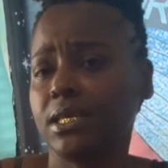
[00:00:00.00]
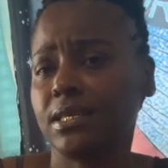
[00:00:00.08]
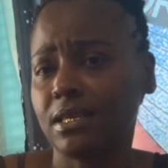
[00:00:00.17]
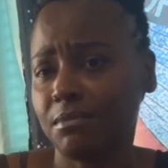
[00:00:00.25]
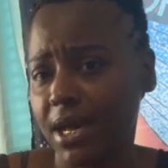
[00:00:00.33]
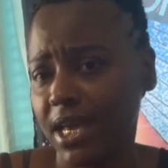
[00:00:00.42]
at
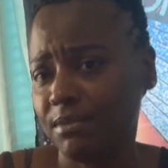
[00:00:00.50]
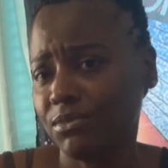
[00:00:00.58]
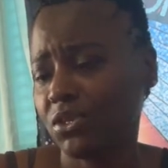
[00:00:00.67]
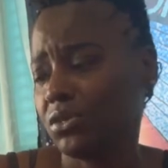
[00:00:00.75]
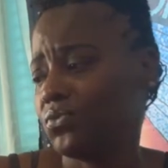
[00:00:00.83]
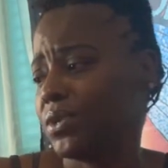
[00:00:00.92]
some items
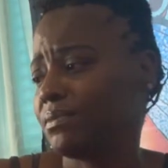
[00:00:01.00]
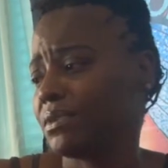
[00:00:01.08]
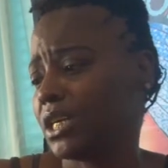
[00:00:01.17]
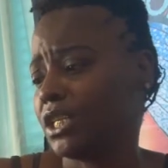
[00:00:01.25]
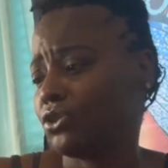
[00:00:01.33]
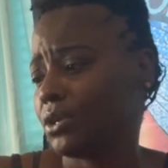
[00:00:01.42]
on the
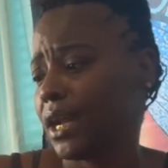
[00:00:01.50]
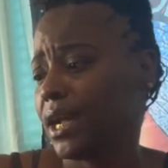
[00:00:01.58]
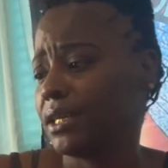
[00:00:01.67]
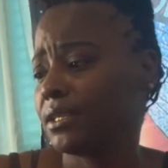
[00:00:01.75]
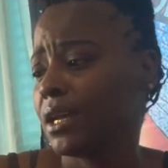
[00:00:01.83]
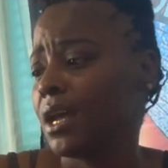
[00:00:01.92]
website, you guys.